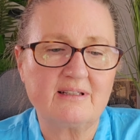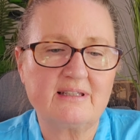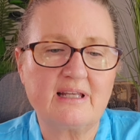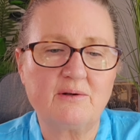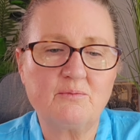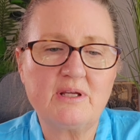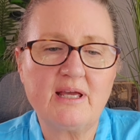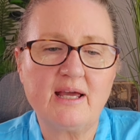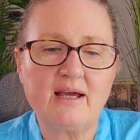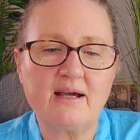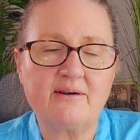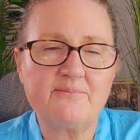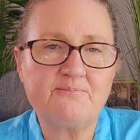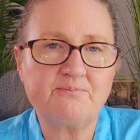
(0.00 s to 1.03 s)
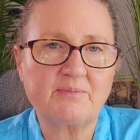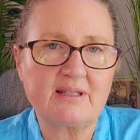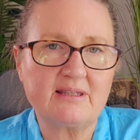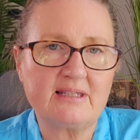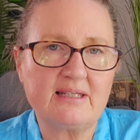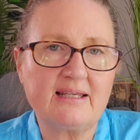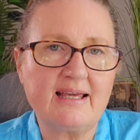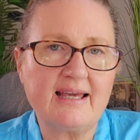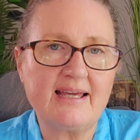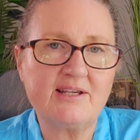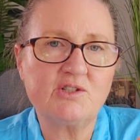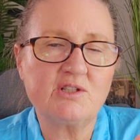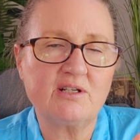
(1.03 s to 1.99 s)
Then we have the
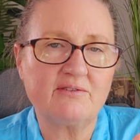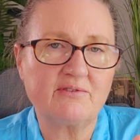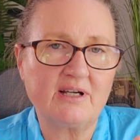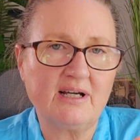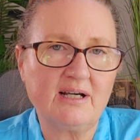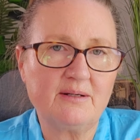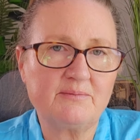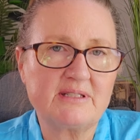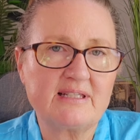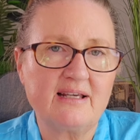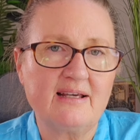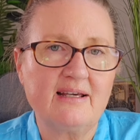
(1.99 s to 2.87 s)
Ace of Cups.